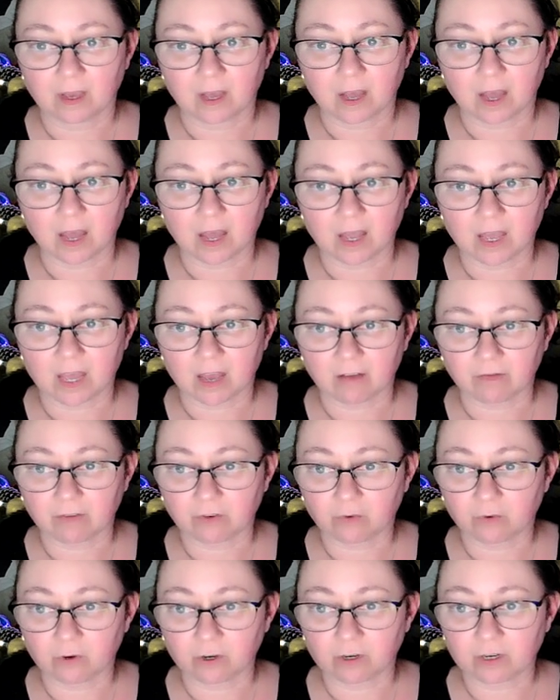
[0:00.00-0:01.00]
I
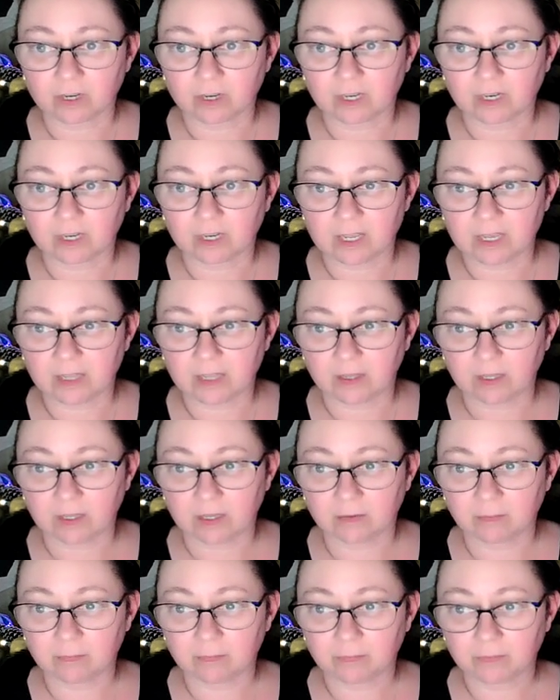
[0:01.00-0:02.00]
afterward, in
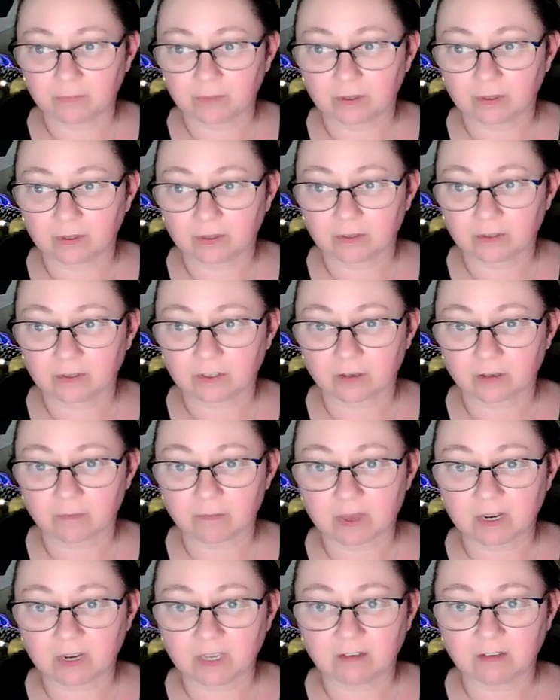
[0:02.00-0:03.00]
helium, saw
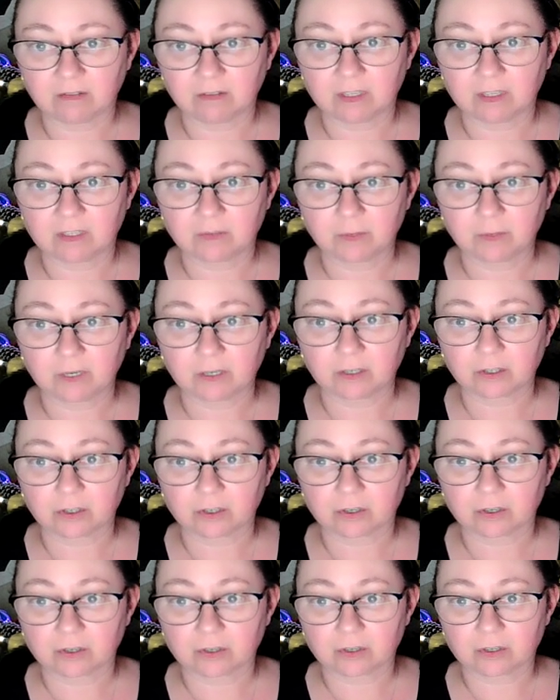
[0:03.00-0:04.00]
many of these
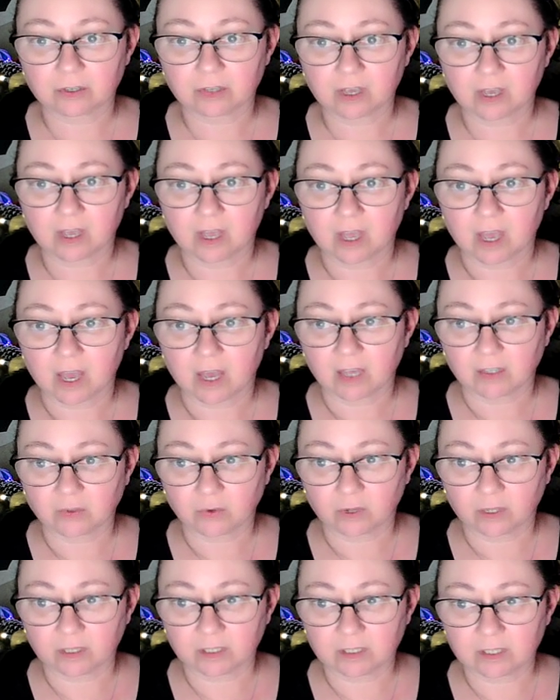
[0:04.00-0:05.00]
pictures, as
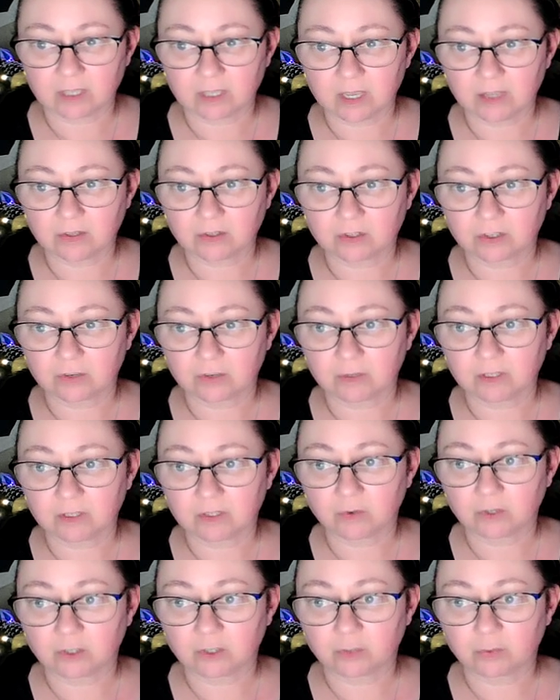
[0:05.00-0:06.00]
well as the
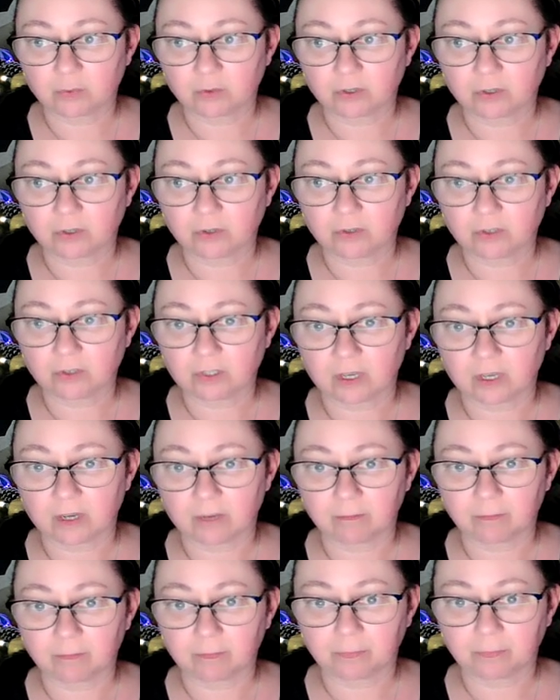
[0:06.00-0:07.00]
instruments which produced
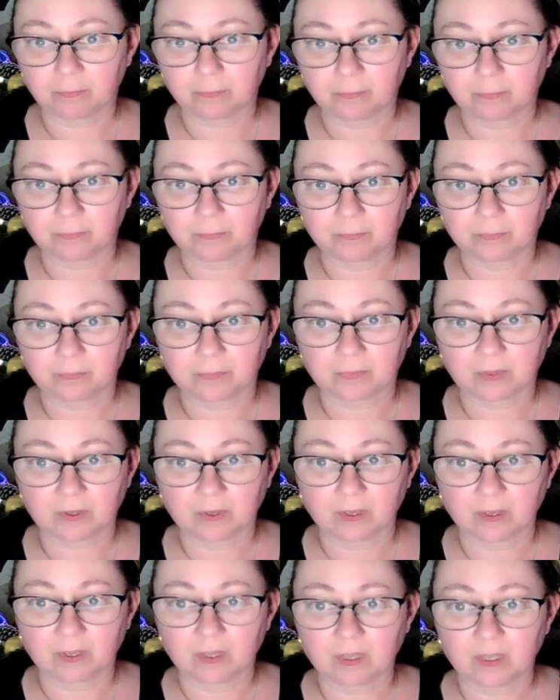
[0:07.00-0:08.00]
them.
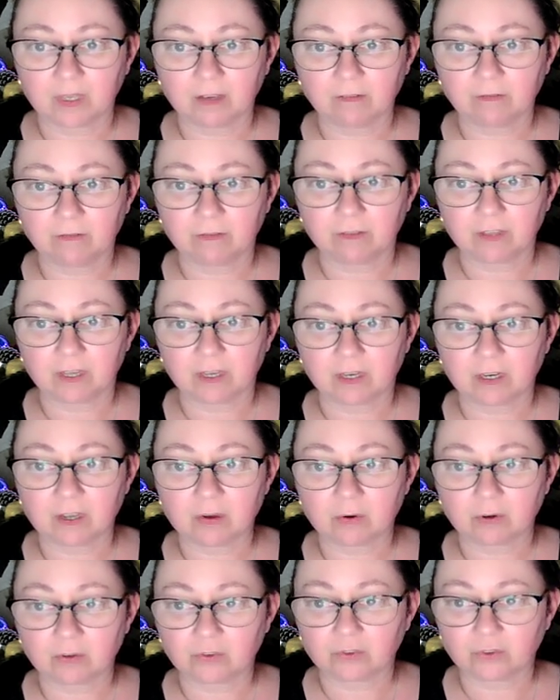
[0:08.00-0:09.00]
"If, then,
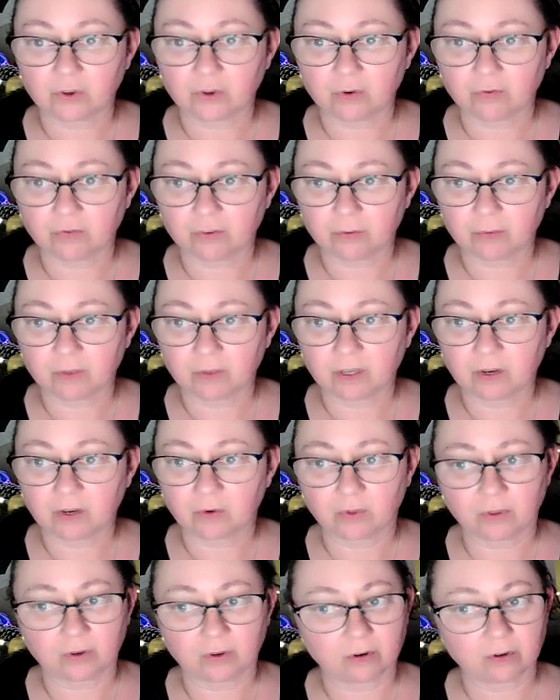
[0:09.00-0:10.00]
you are so familiar
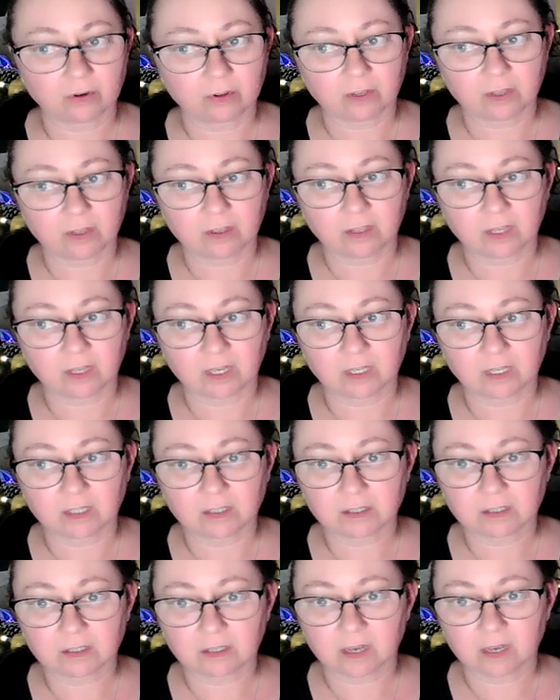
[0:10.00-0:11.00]
with earthly
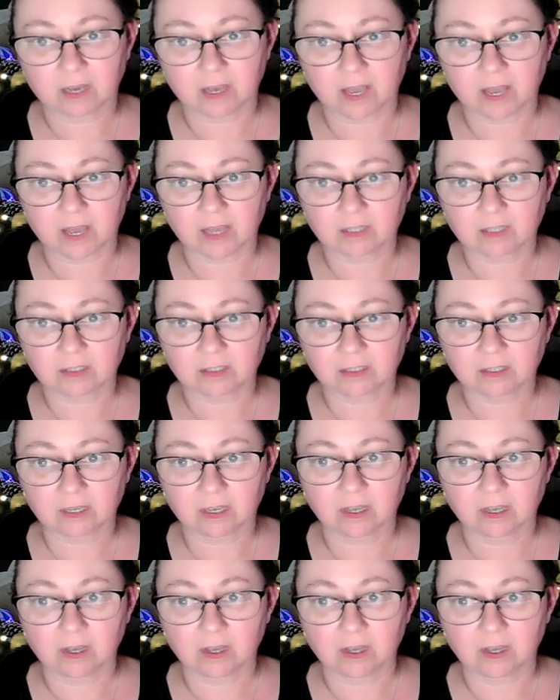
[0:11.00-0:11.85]
things," I asked,